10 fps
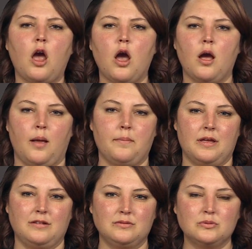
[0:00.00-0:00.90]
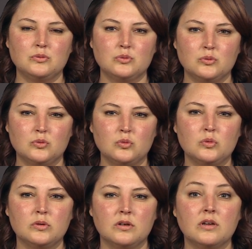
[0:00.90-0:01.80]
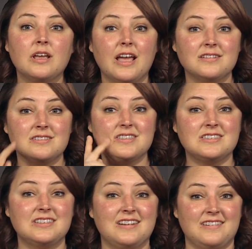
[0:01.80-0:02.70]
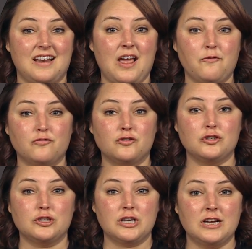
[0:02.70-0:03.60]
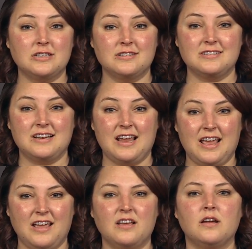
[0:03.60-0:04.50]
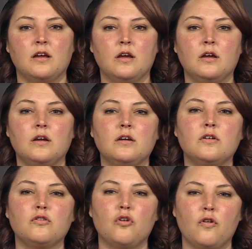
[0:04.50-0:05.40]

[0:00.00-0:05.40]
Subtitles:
You can also see that I've now changed the date to the 24th of November 1919,